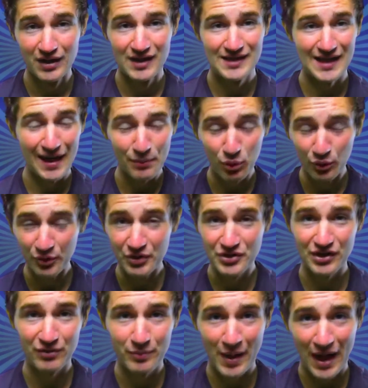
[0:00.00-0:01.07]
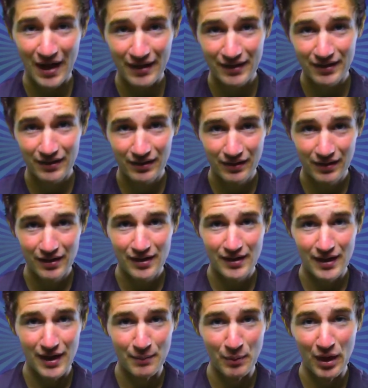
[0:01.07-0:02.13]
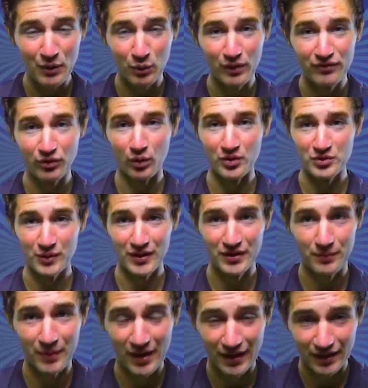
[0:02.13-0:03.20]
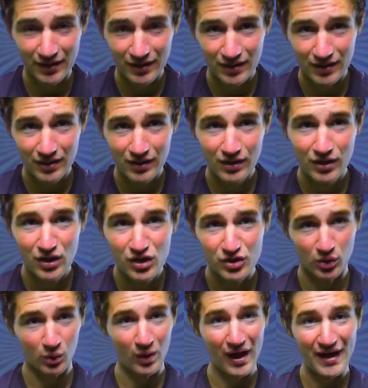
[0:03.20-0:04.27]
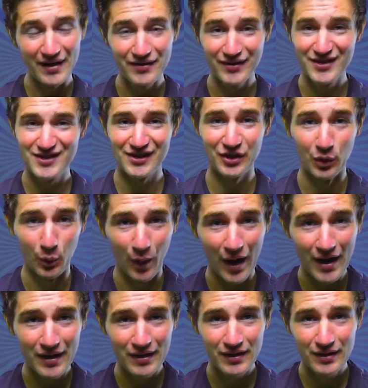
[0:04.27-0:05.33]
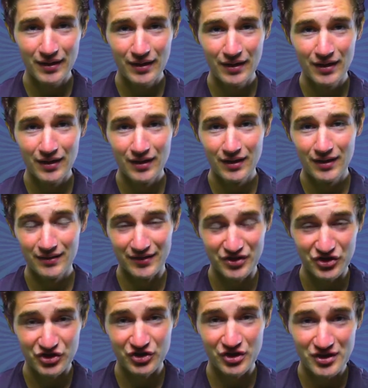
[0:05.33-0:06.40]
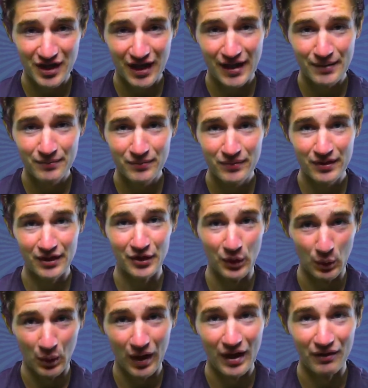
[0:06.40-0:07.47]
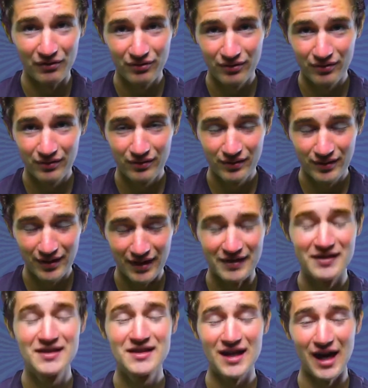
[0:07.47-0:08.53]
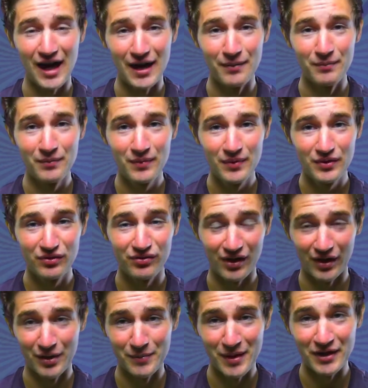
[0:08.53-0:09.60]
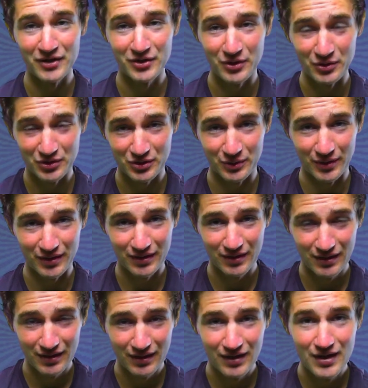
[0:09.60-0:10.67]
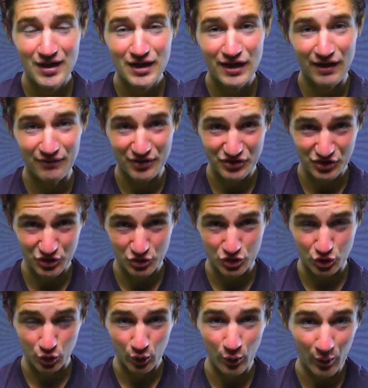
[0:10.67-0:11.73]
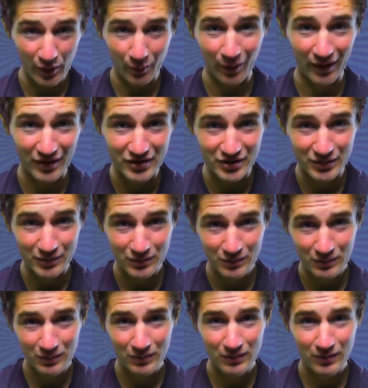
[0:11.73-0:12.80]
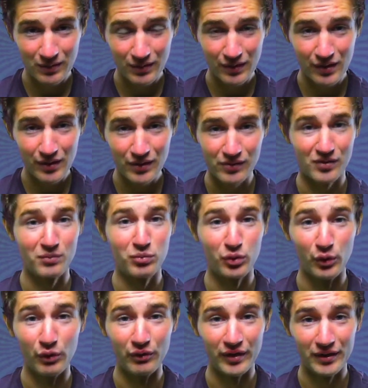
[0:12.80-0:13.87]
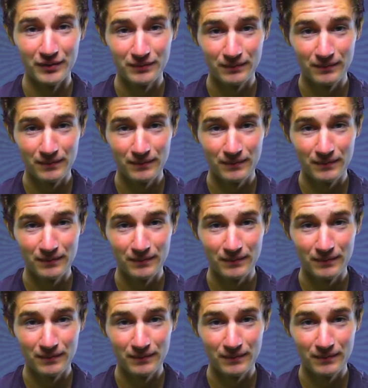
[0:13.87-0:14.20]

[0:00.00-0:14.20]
Stop holding yourself back and make what you've always wanted to make. Don't let anything stand in your way. This is your time and your life. It's time to finally make use to it. If this is truly what you want to do, then prove it.